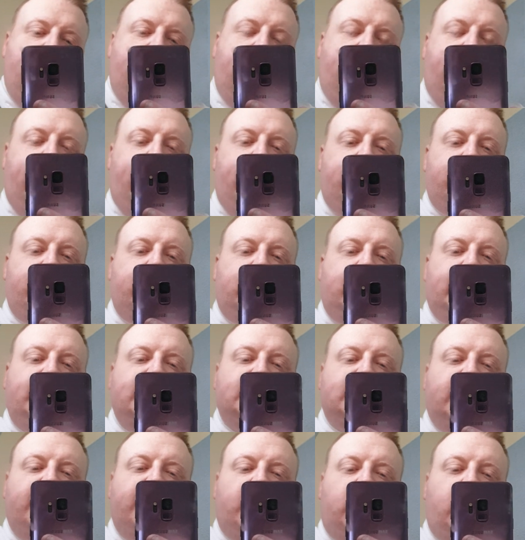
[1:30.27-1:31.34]
and
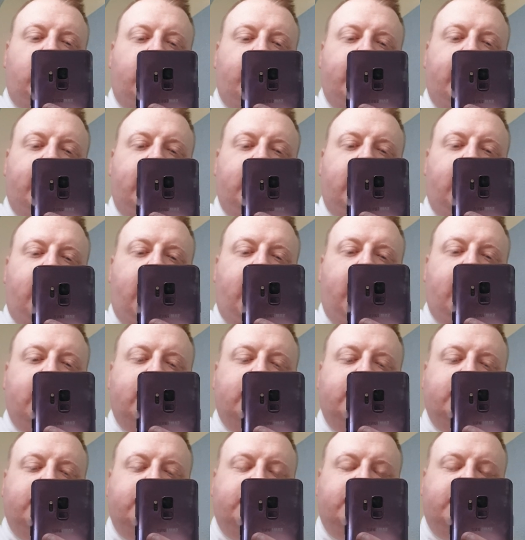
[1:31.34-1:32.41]
please leave a comment
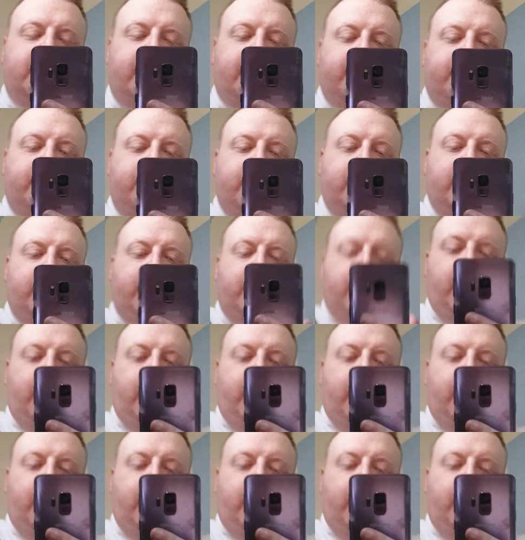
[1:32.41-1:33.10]
and